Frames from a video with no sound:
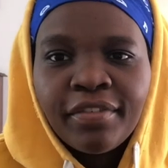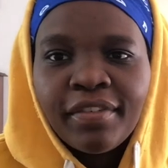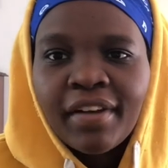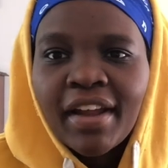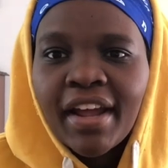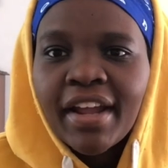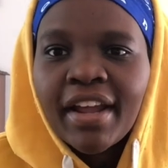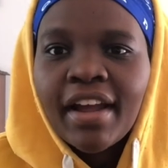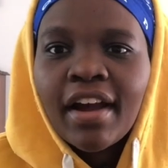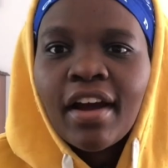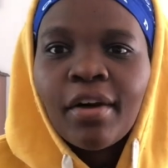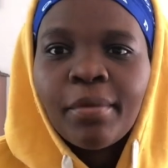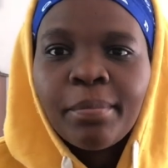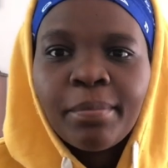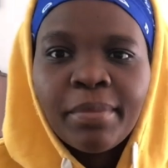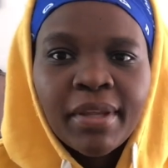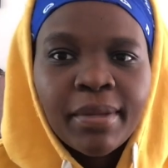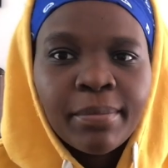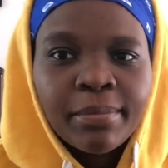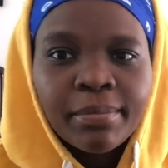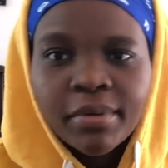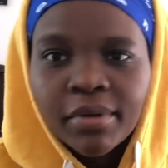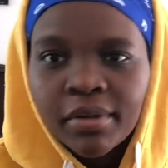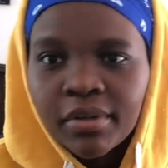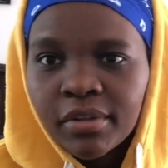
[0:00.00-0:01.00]
like our
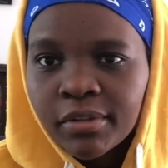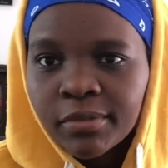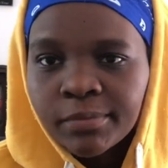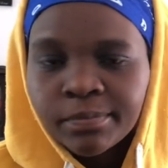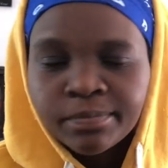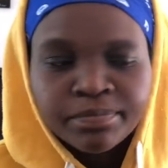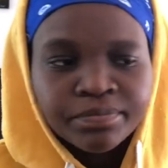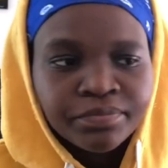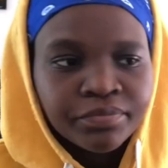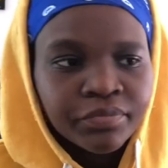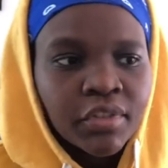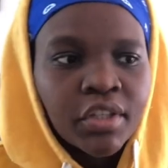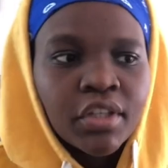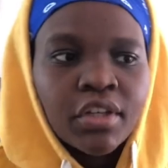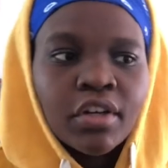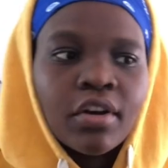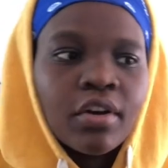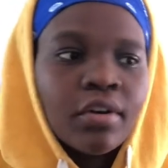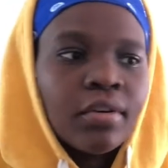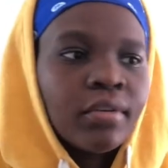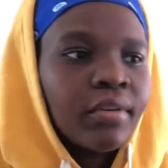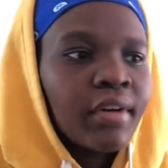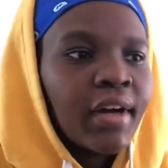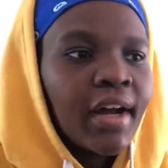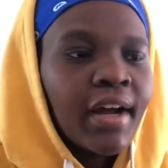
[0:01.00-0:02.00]
people, you
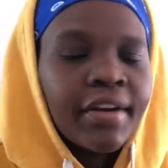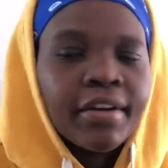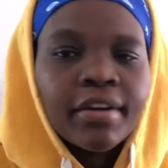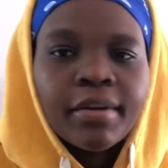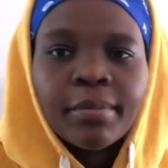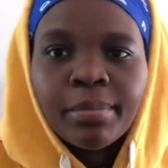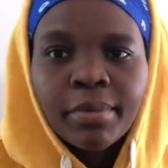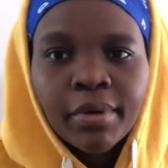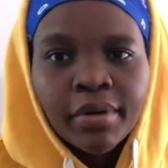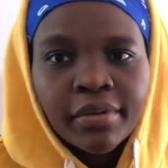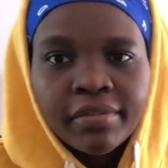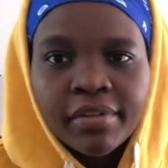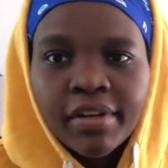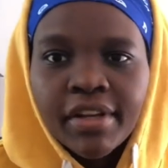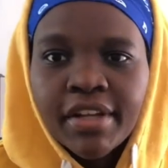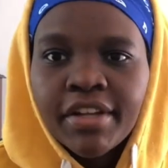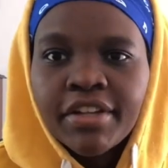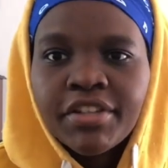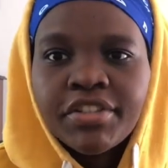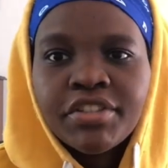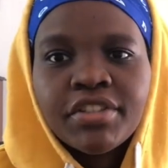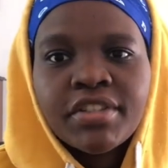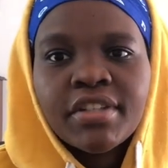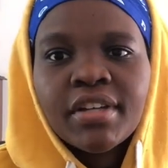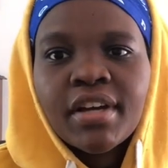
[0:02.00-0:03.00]
know,
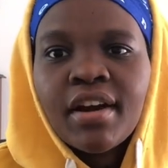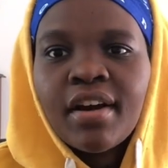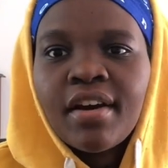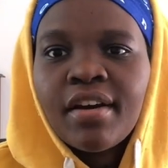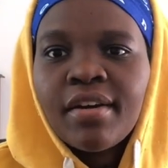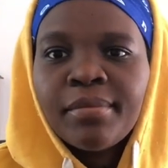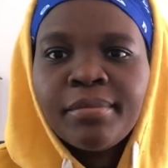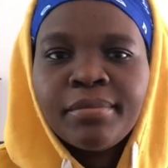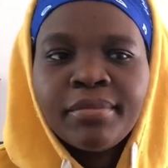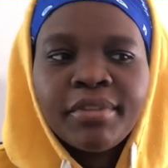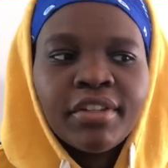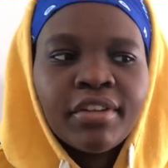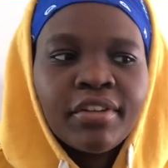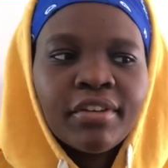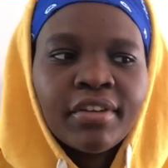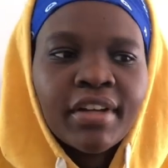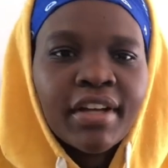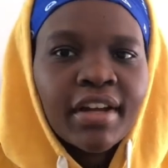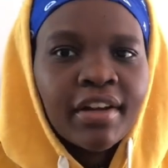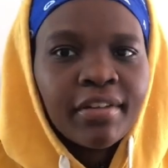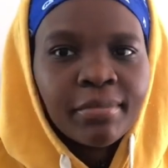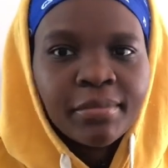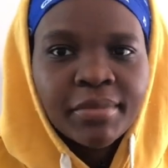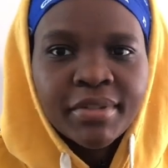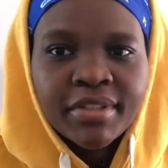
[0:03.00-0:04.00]
underprivileged, you know,
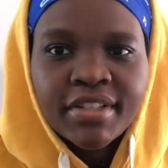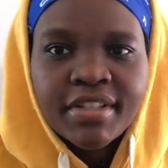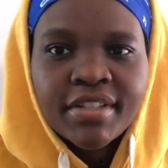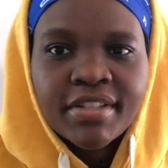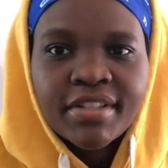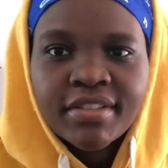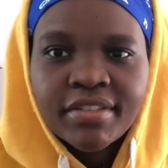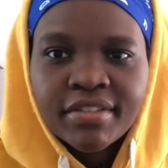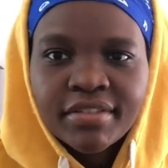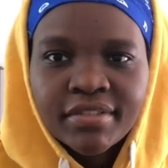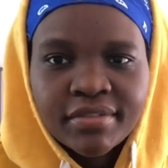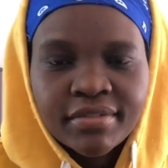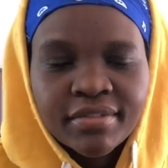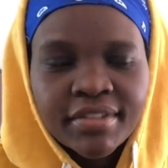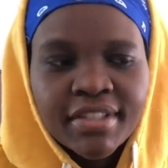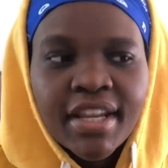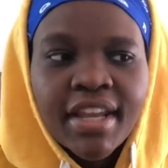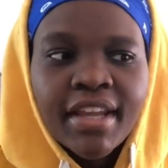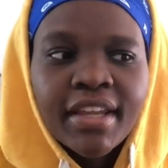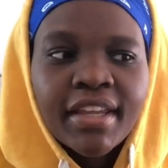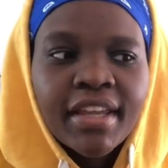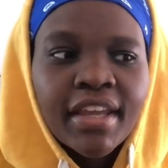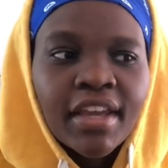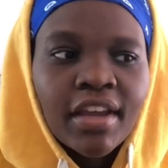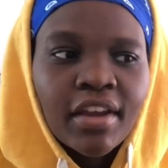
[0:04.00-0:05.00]
government doesn't
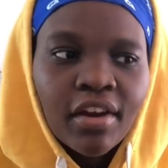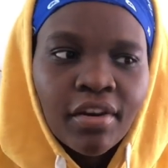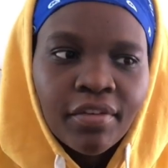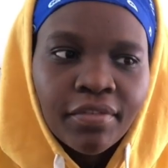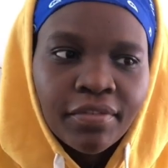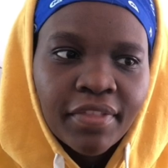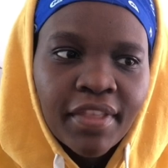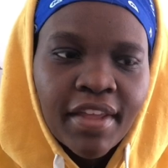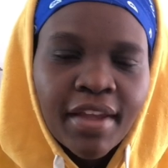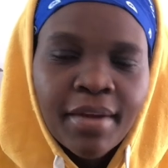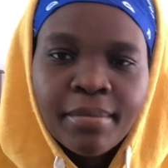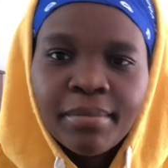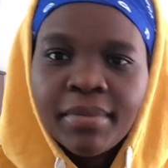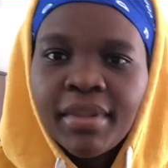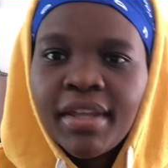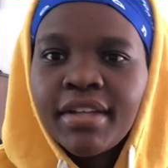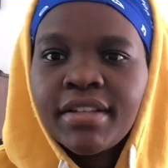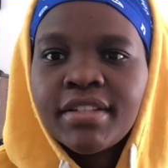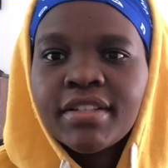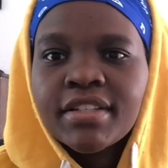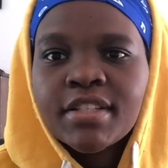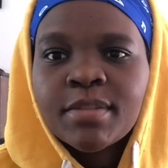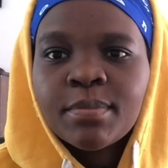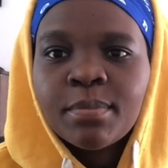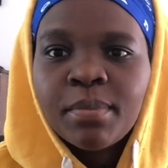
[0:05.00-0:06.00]
take care of them, they're
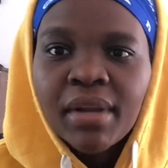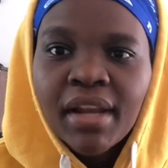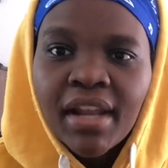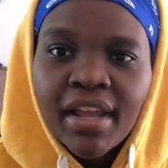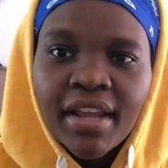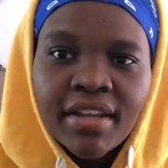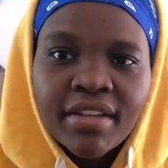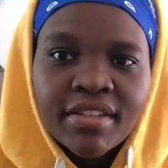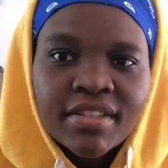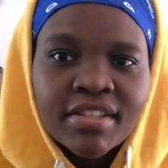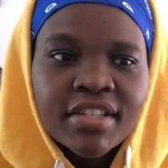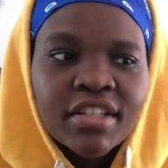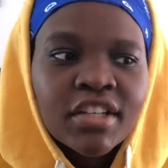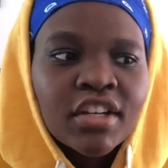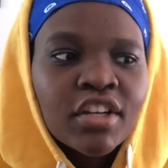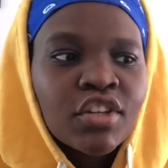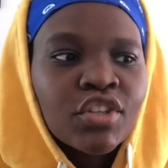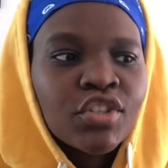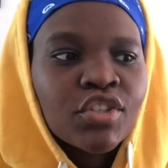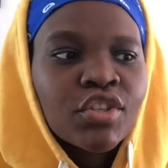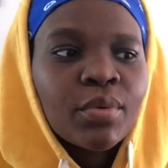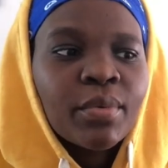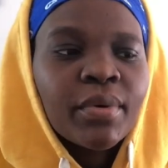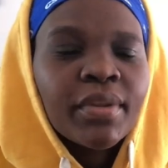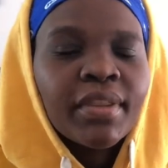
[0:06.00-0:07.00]
displaced.
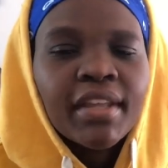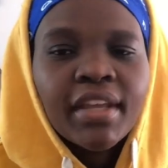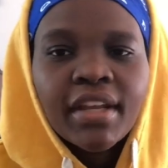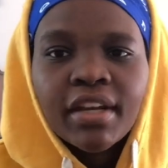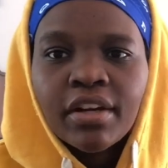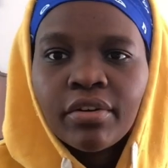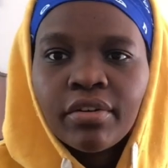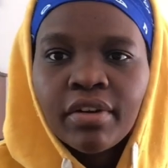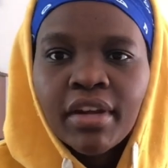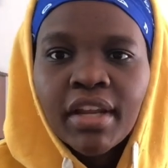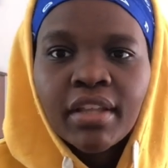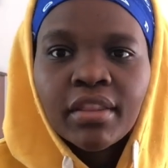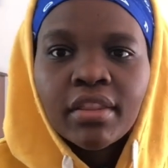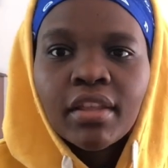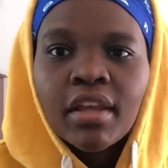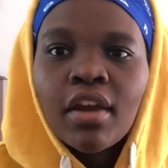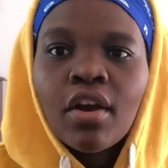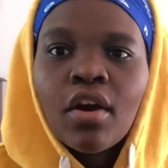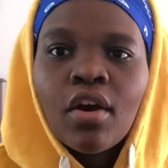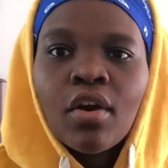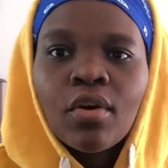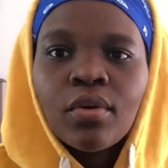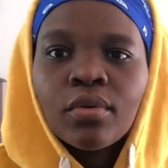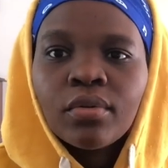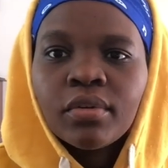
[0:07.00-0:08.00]
So when they create their
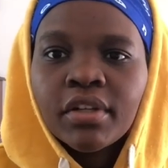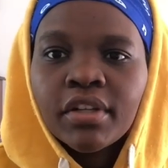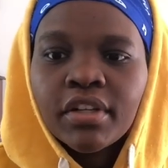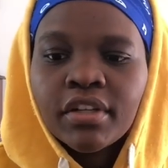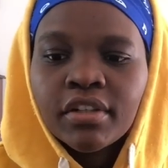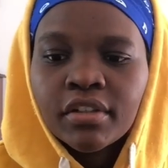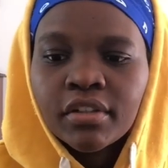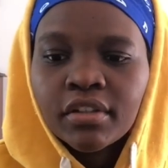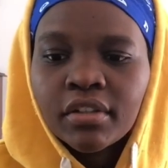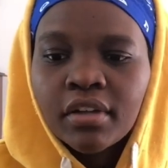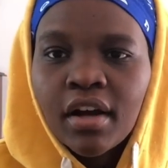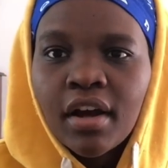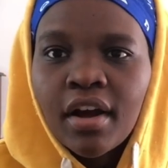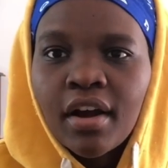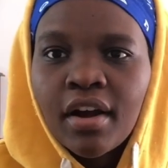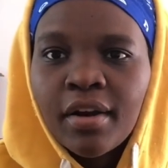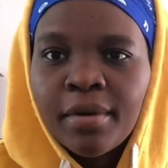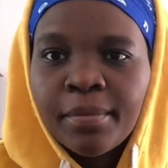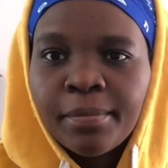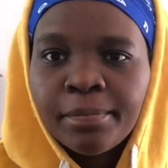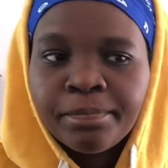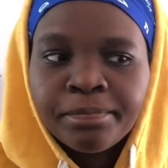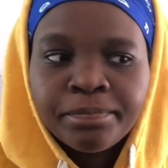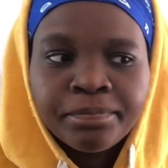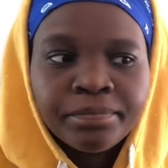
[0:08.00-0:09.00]
own little,
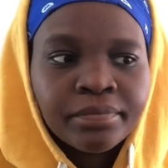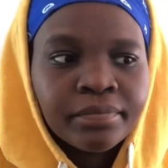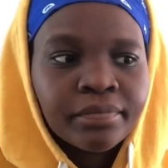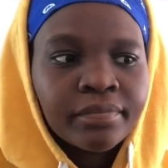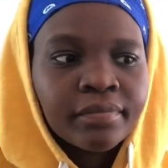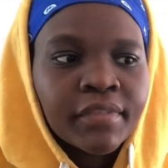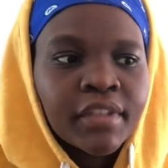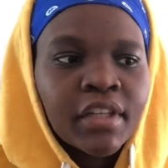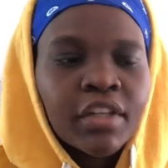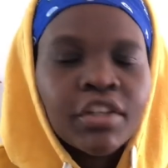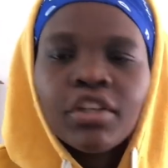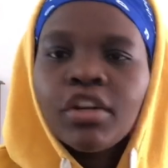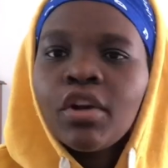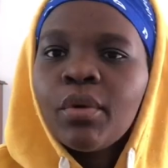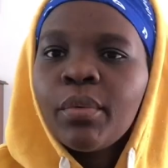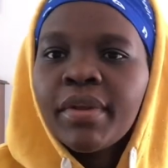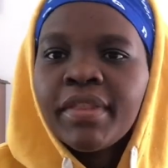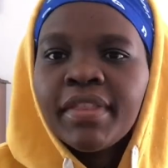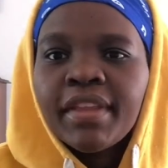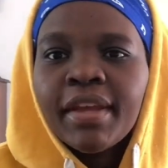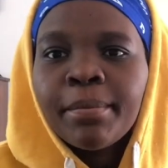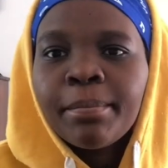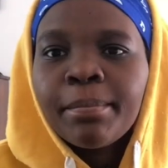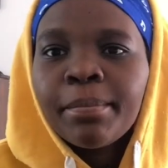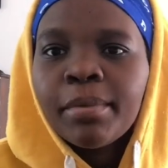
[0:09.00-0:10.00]
you know, when
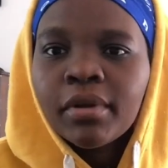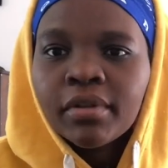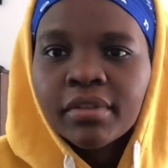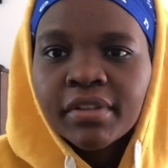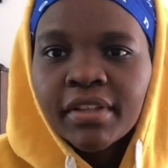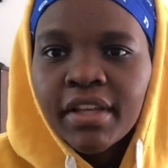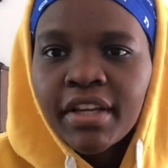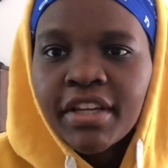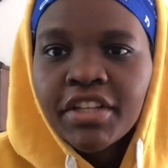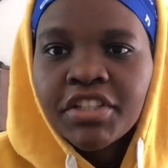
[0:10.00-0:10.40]
they build their